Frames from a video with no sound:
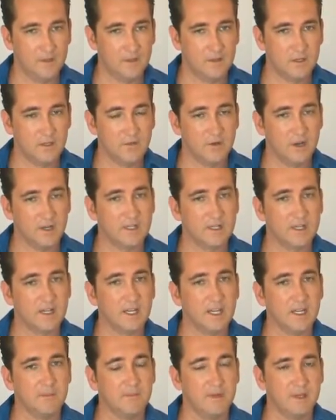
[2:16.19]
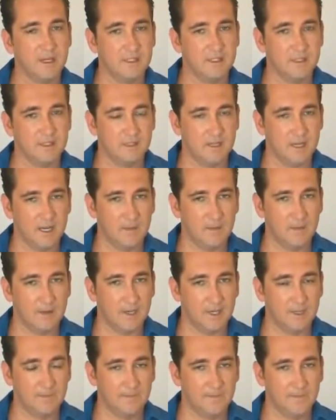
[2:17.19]
to try to keep peace and
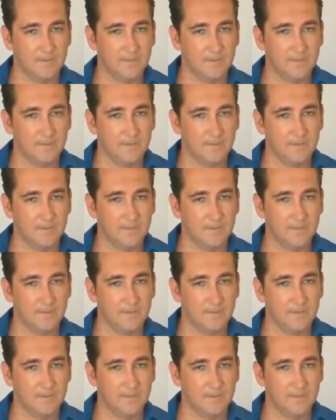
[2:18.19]
harmony.